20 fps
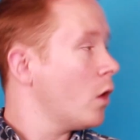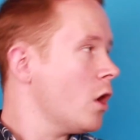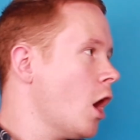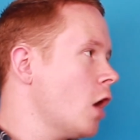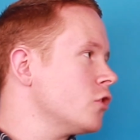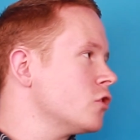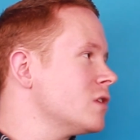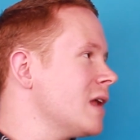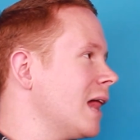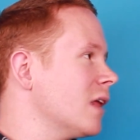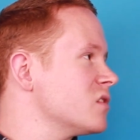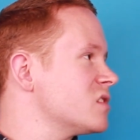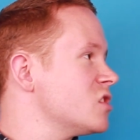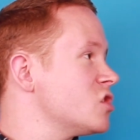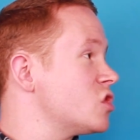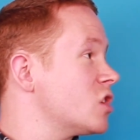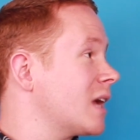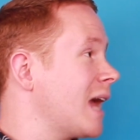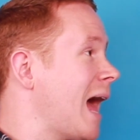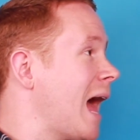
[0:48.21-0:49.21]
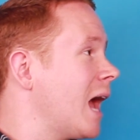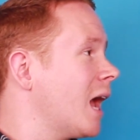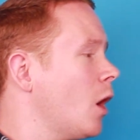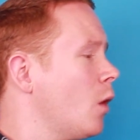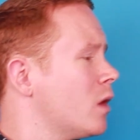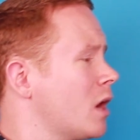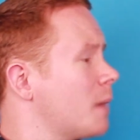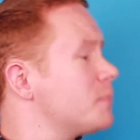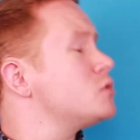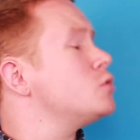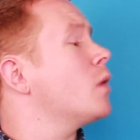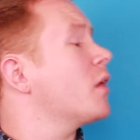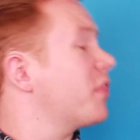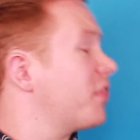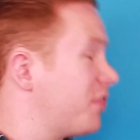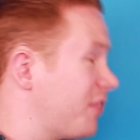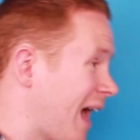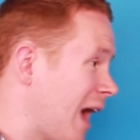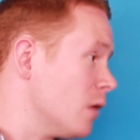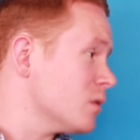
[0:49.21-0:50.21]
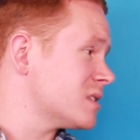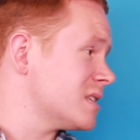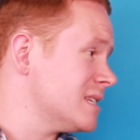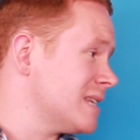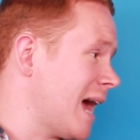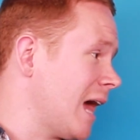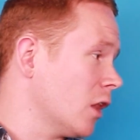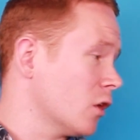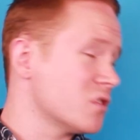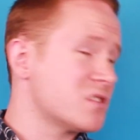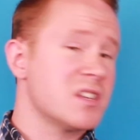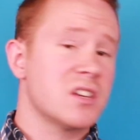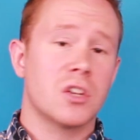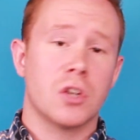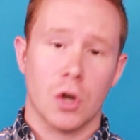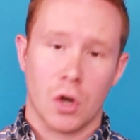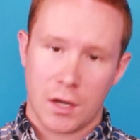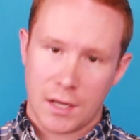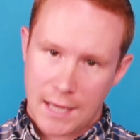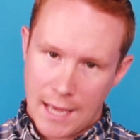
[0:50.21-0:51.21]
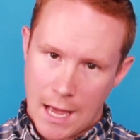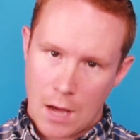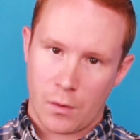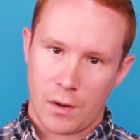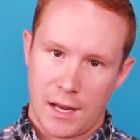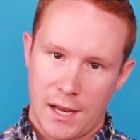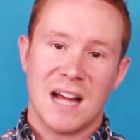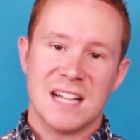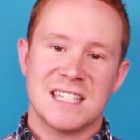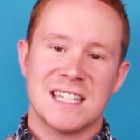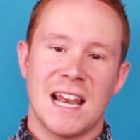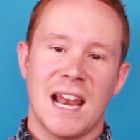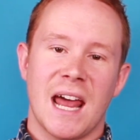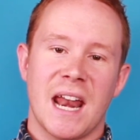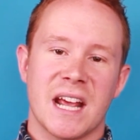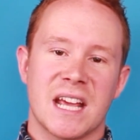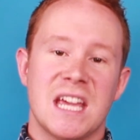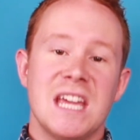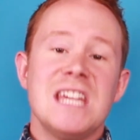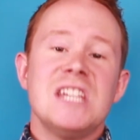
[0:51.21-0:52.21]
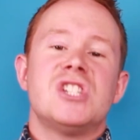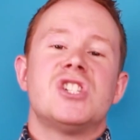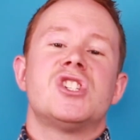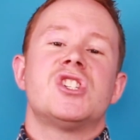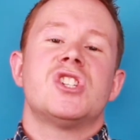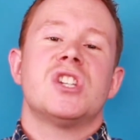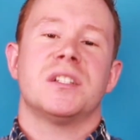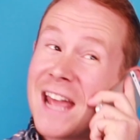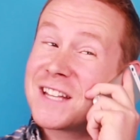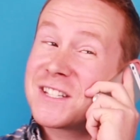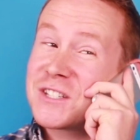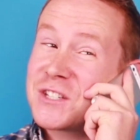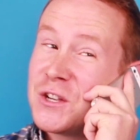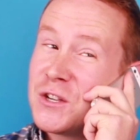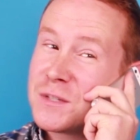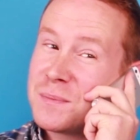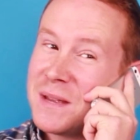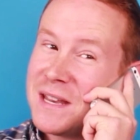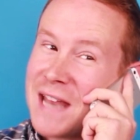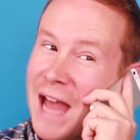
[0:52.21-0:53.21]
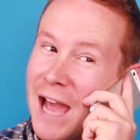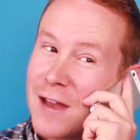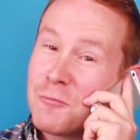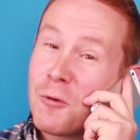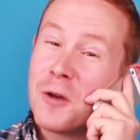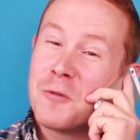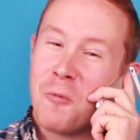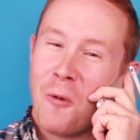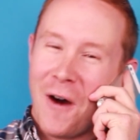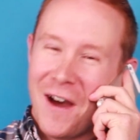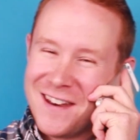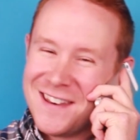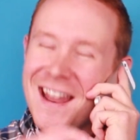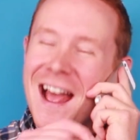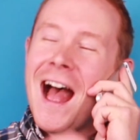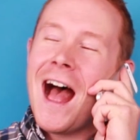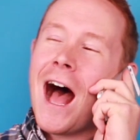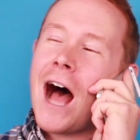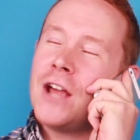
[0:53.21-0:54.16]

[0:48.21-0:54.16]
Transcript: $100 in Chicago and up to $1,000 in Cook County. That's a lot of quiche. Excuse me, 911.